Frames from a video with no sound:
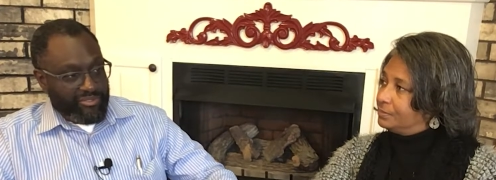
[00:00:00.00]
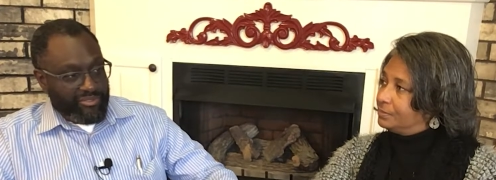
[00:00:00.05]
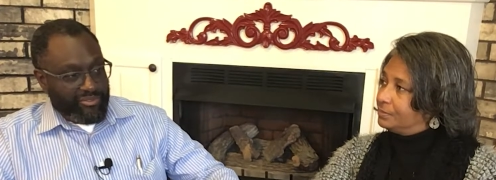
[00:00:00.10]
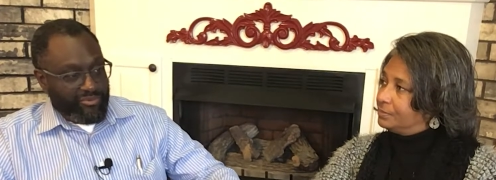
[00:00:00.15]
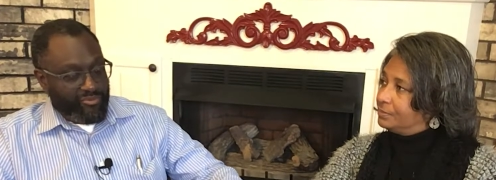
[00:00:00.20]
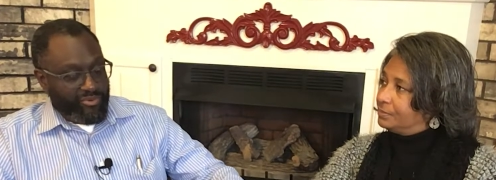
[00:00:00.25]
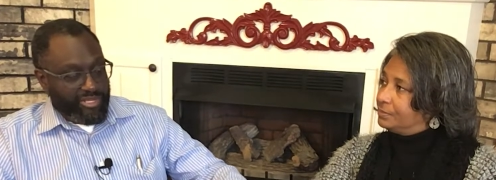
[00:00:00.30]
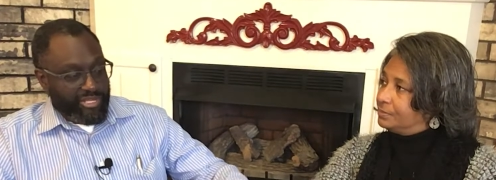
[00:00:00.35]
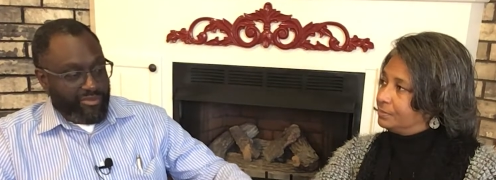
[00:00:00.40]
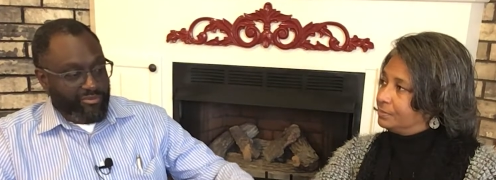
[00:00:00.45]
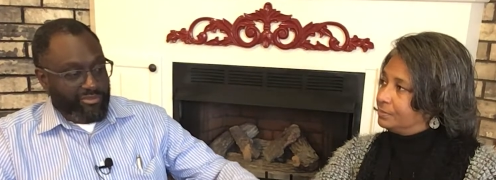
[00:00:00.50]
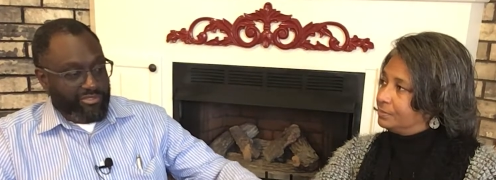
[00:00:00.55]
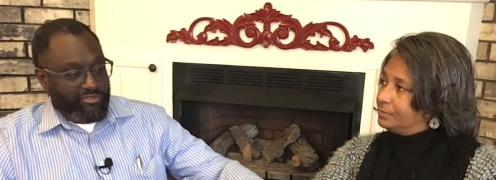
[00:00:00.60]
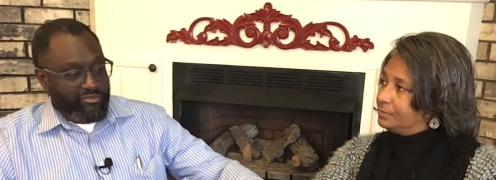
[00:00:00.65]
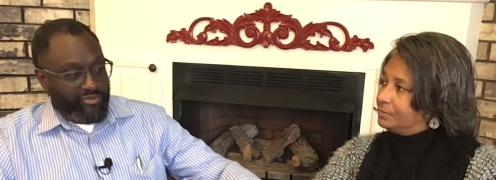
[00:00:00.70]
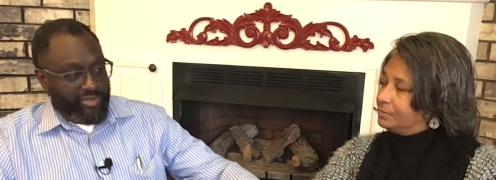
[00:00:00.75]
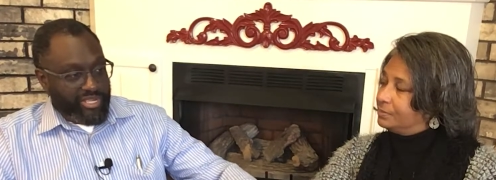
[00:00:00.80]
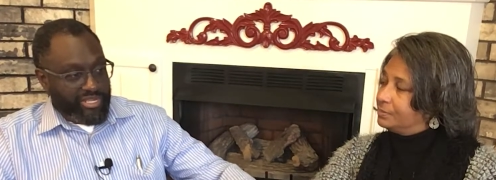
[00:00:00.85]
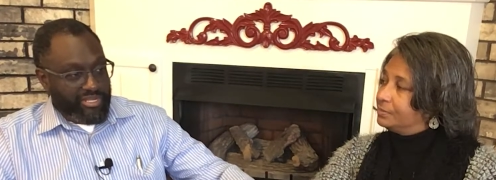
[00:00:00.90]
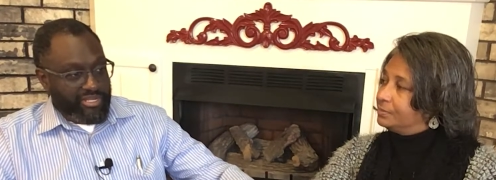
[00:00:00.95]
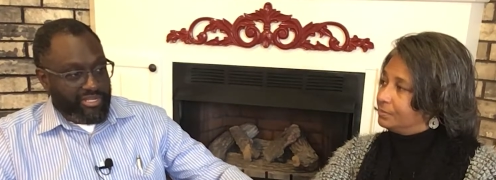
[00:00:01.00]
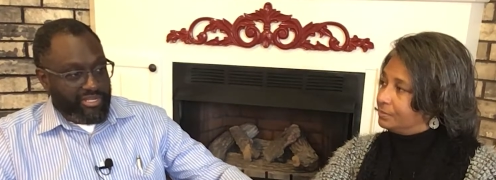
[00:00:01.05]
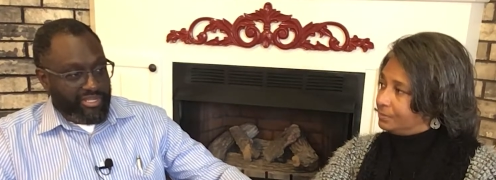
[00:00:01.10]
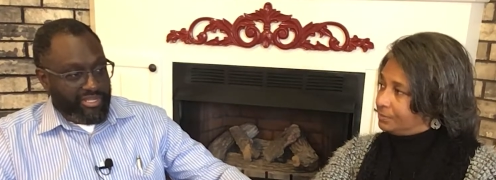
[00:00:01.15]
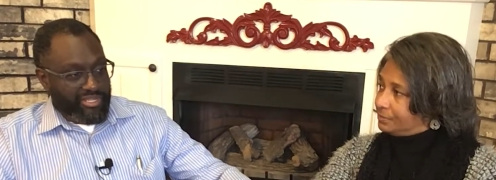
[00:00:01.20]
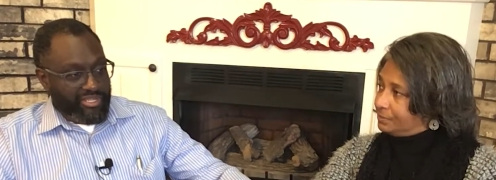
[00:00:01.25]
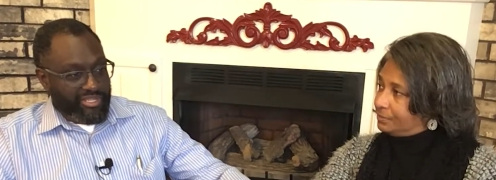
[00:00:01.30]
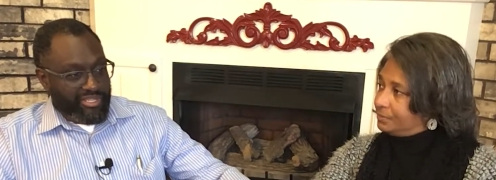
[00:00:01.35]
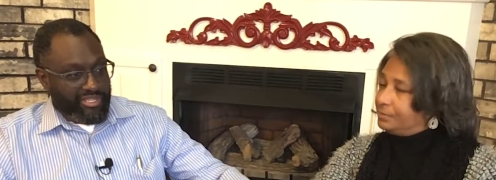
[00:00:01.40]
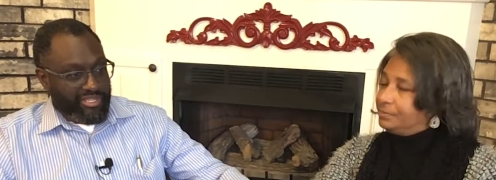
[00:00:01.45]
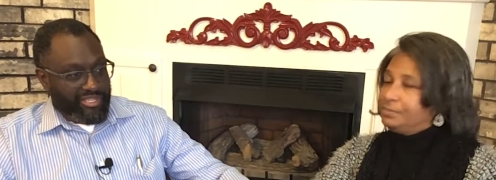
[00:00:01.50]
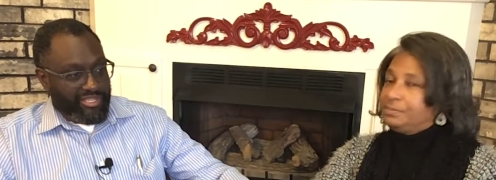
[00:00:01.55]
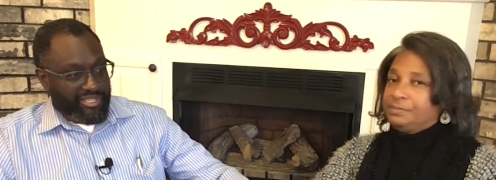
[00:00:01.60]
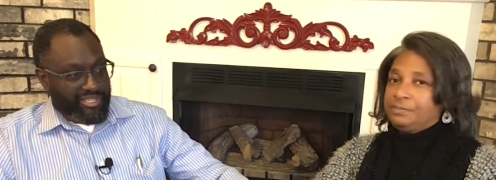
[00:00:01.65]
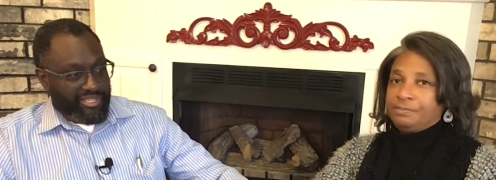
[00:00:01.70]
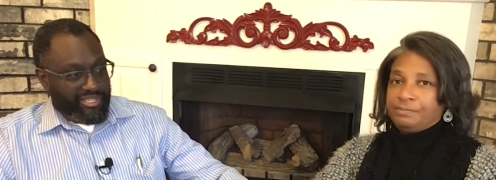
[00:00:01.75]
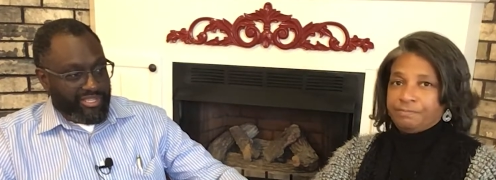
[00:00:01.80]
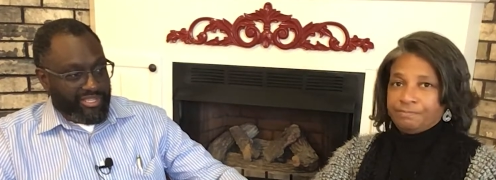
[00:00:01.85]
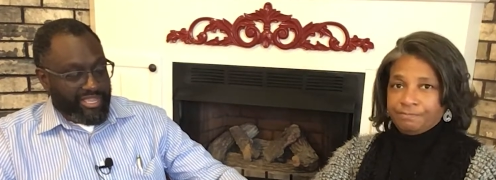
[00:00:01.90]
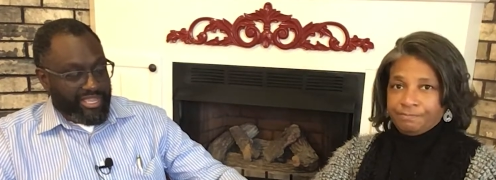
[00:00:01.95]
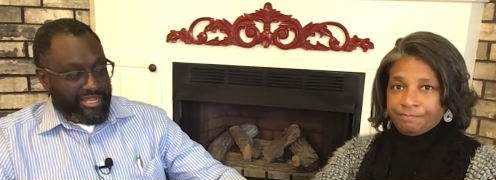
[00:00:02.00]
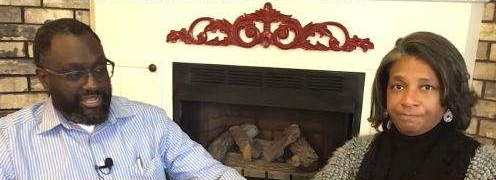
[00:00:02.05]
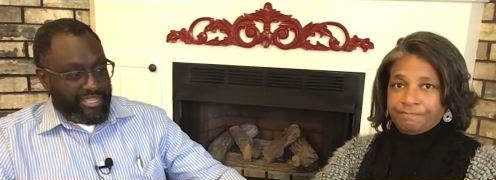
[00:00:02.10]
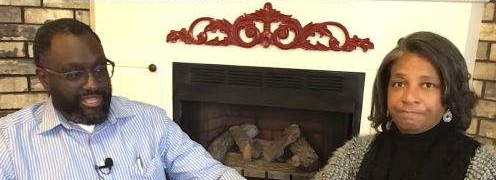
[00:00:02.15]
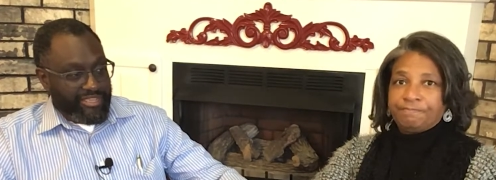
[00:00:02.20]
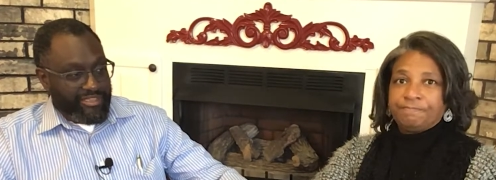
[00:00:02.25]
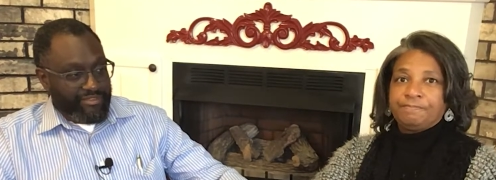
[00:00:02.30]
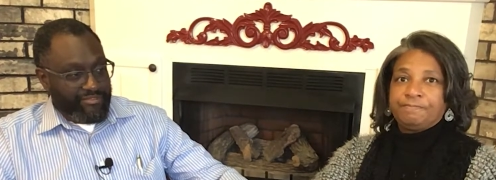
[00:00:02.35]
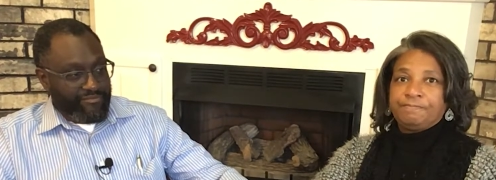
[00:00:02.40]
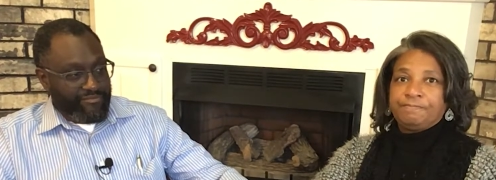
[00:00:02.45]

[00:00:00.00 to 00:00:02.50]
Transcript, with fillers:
Speaker 1: when it was written, and then